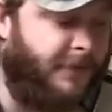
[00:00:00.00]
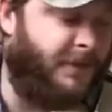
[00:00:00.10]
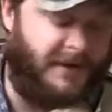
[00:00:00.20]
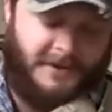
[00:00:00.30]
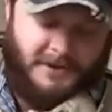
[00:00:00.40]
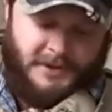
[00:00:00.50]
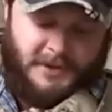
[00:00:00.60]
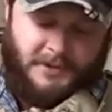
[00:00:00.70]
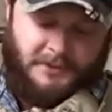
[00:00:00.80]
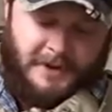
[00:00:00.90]
the
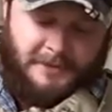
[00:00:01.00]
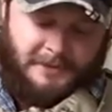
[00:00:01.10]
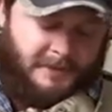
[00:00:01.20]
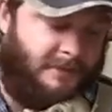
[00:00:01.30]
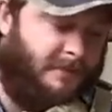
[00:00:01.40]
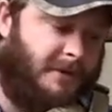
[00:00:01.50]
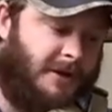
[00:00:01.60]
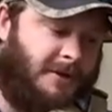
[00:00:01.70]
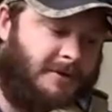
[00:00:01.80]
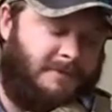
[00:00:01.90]
swim
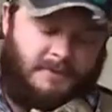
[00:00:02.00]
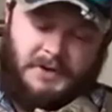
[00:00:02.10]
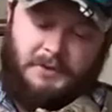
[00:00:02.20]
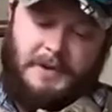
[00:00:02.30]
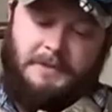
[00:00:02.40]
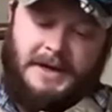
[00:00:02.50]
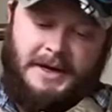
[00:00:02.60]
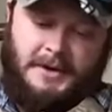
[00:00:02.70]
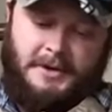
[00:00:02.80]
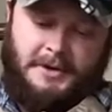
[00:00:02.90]
bait
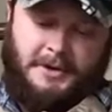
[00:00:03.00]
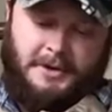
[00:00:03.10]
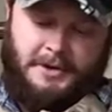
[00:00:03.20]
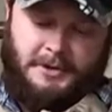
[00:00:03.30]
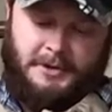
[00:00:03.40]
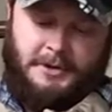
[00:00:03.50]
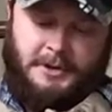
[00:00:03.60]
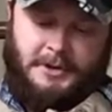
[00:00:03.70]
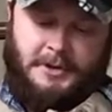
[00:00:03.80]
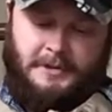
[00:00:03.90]
hooks
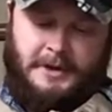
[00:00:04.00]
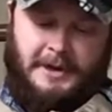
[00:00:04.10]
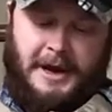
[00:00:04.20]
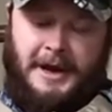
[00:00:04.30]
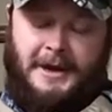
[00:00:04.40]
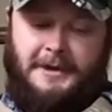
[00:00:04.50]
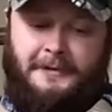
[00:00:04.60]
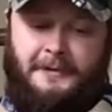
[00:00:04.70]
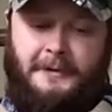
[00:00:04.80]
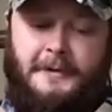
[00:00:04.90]
and
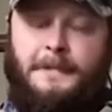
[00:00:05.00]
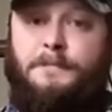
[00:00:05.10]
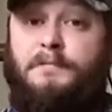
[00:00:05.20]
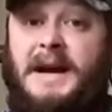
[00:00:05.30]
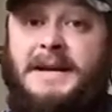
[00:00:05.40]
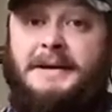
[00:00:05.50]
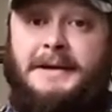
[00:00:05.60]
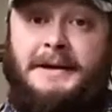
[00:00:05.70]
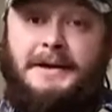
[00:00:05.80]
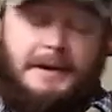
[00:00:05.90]
heads.
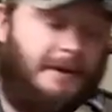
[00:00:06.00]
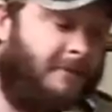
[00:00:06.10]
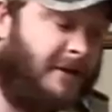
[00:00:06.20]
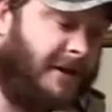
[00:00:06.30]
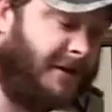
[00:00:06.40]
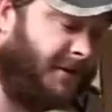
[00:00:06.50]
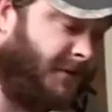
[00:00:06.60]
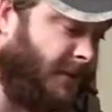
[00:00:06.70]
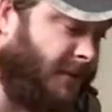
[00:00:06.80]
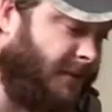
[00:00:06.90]
Mainly when I
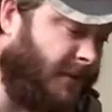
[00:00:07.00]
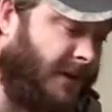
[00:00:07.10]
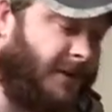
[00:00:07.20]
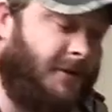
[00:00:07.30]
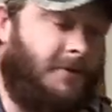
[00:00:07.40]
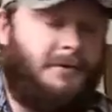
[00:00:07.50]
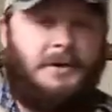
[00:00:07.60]
use those, I use